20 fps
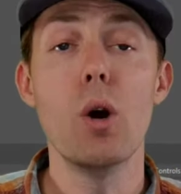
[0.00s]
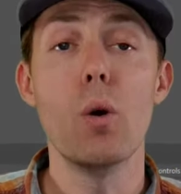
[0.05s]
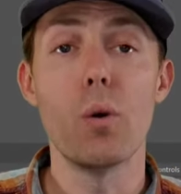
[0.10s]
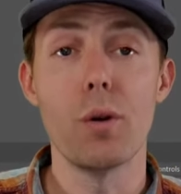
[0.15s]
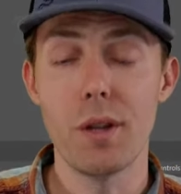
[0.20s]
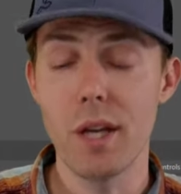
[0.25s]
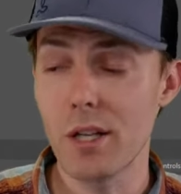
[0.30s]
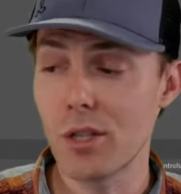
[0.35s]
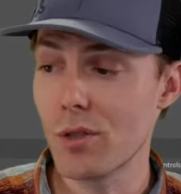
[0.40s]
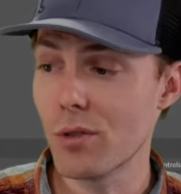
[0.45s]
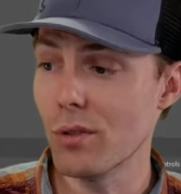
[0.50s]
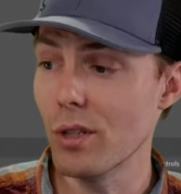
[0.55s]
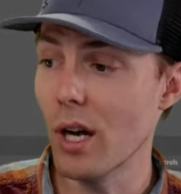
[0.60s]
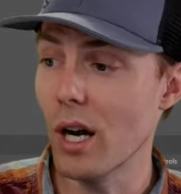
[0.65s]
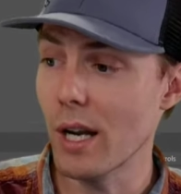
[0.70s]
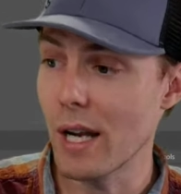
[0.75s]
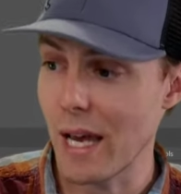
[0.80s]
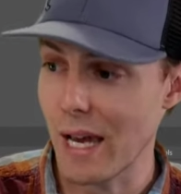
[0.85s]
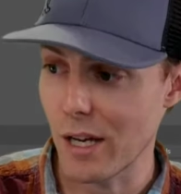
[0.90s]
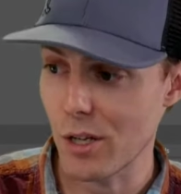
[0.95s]
or that you're
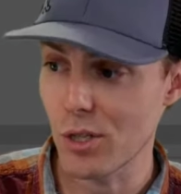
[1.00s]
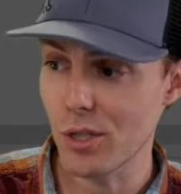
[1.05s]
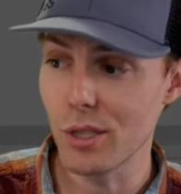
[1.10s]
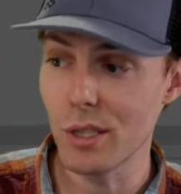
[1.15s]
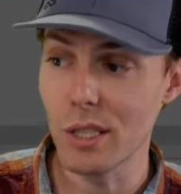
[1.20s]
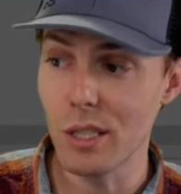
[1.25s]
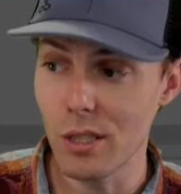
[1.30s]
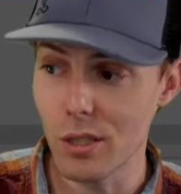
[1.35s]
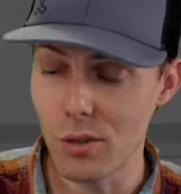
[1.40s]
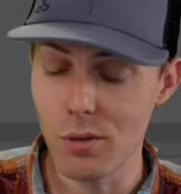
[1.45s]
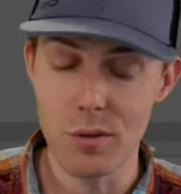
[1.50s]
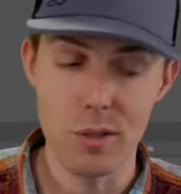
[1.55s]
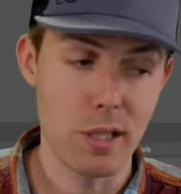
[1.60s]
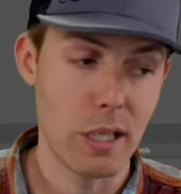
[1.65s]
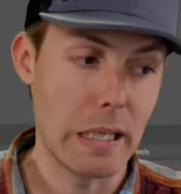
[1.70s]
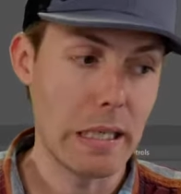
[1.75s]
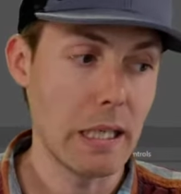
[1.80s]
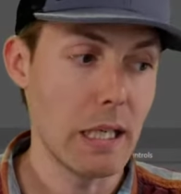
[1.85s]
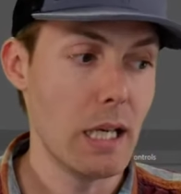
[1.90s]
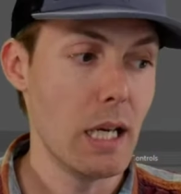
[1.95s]
not actually
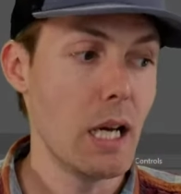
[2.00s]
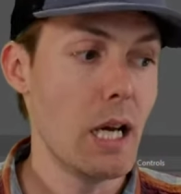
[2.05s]
using?